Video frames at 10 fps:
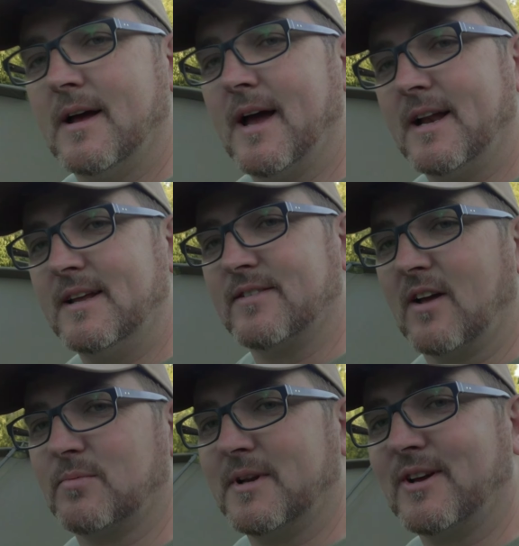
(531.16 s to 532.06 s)
Eddie's
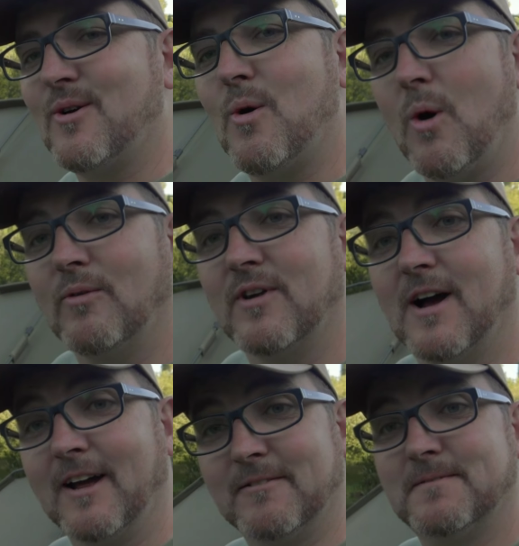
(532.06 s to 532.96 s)
asked me to go over
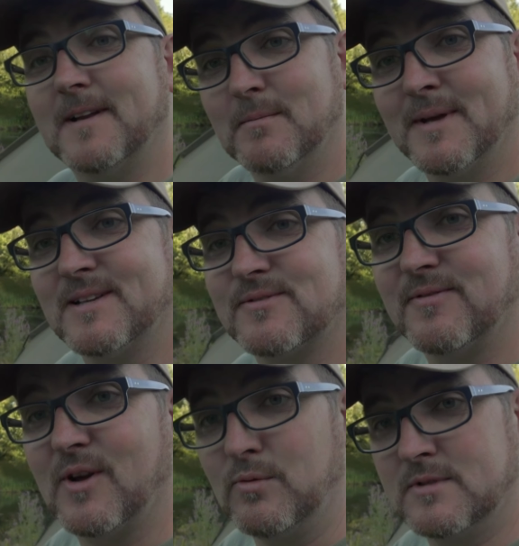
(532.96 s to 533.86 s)
and film his
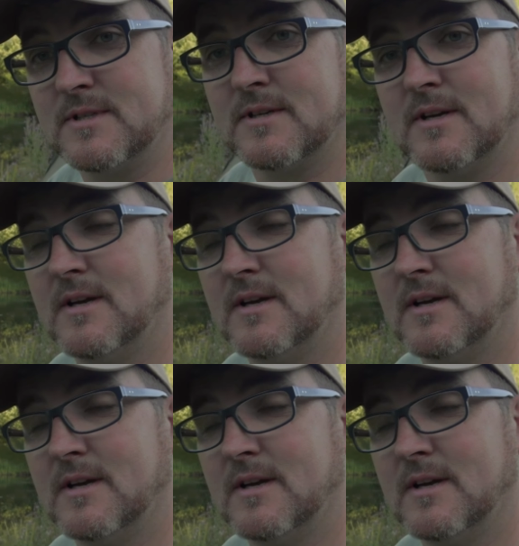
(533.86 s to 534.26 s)
float.